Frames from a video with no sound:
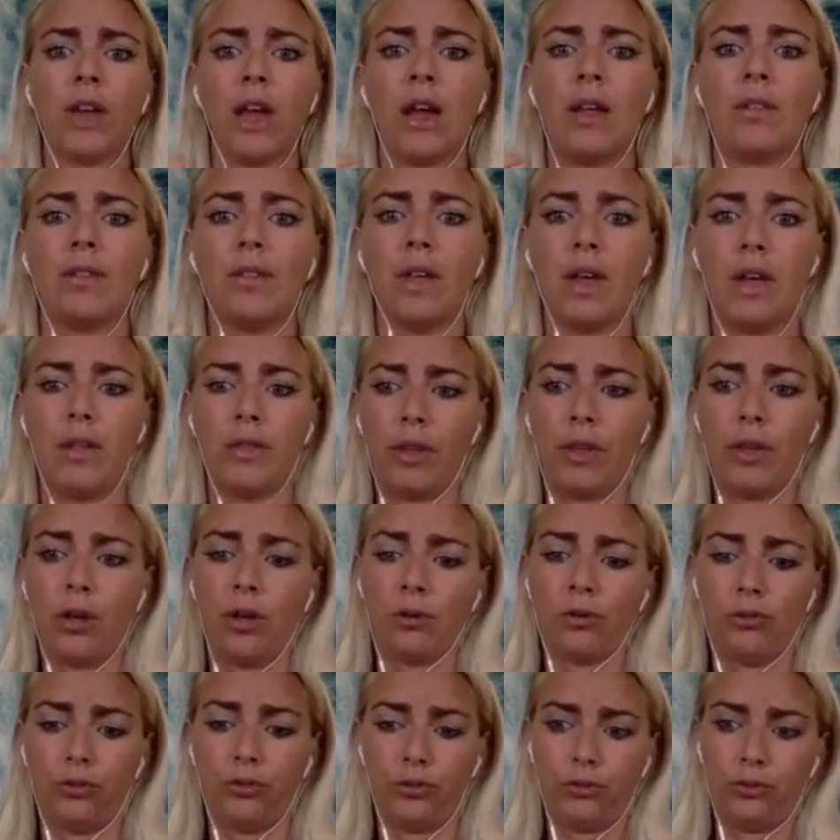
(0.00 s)
and then
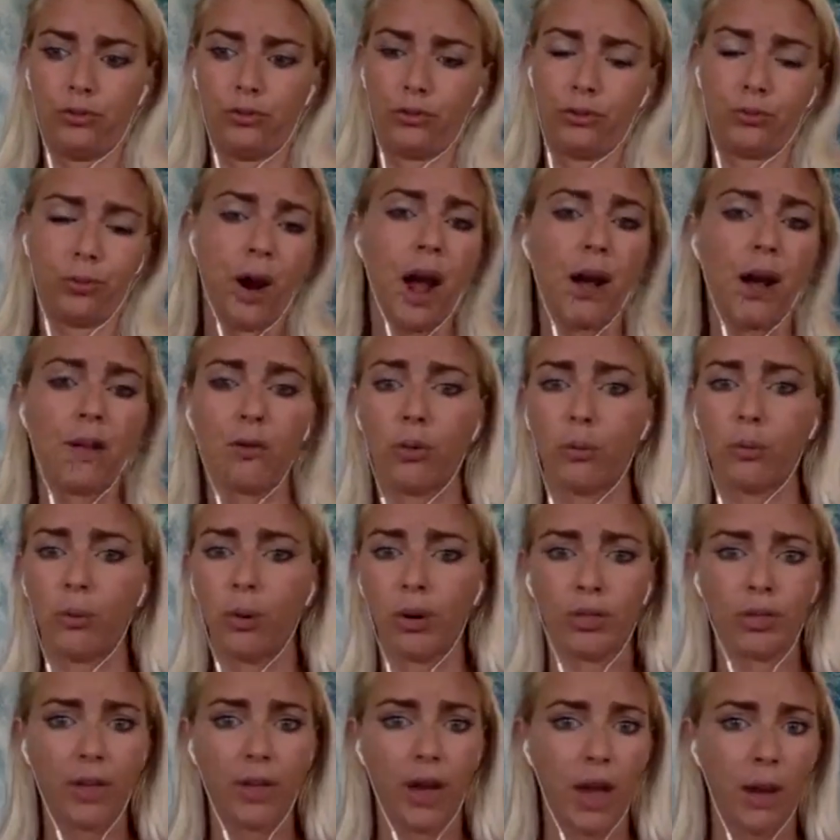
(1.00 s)
they'll travel
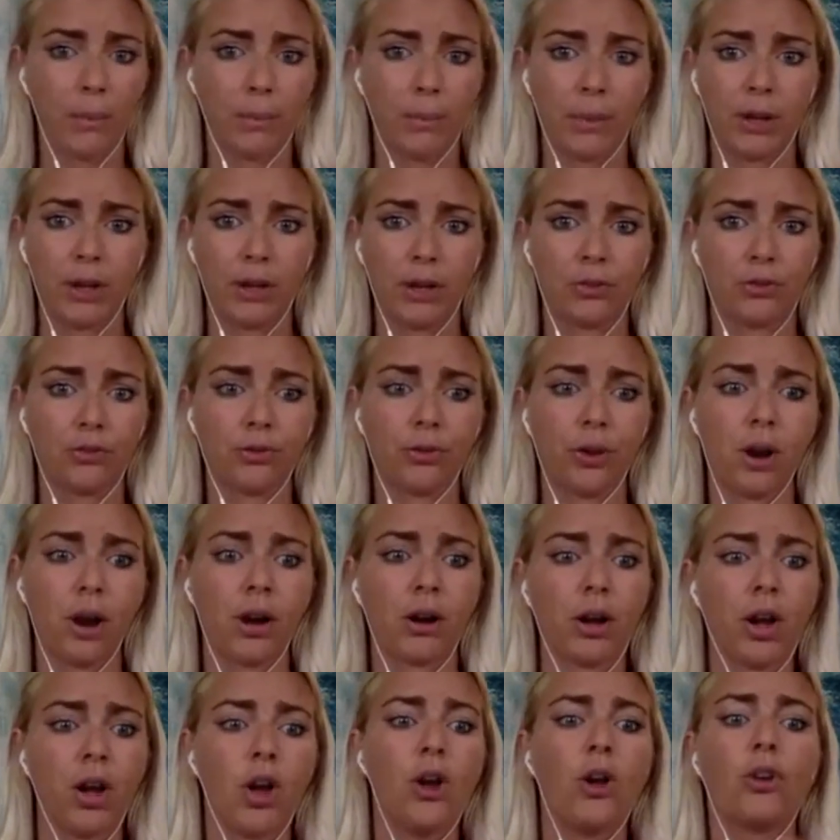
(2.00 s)
with that big
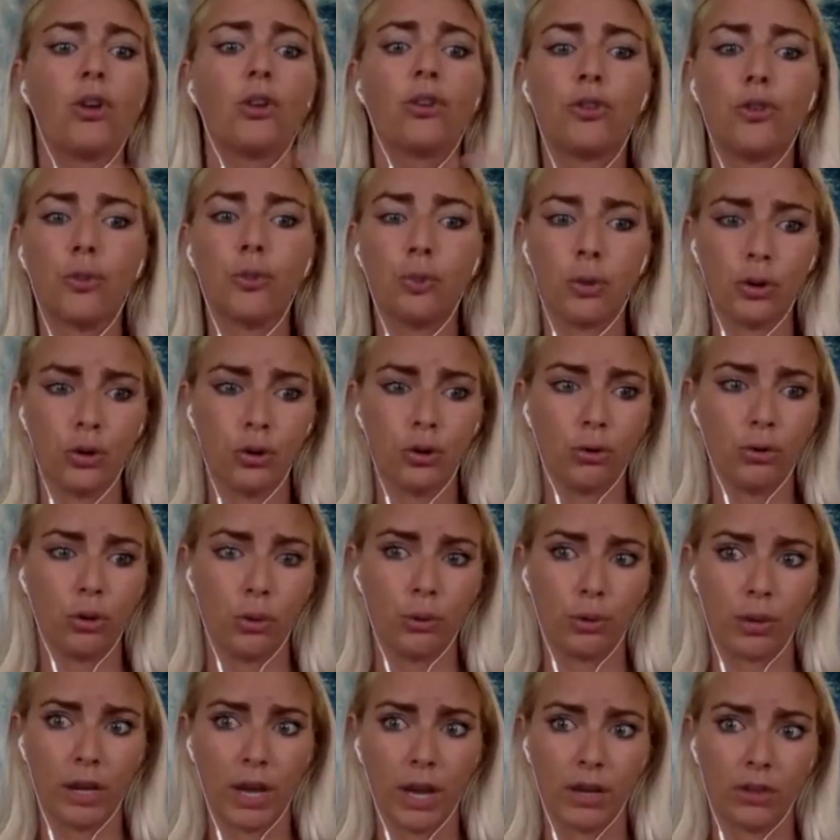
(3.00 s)
truck to a new
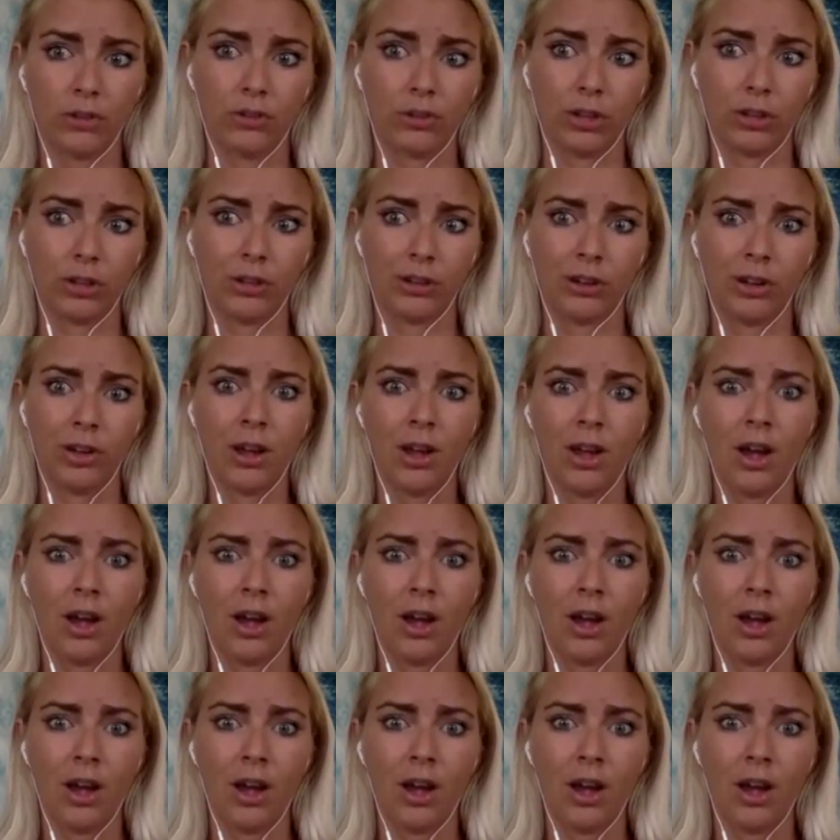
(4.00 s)
location.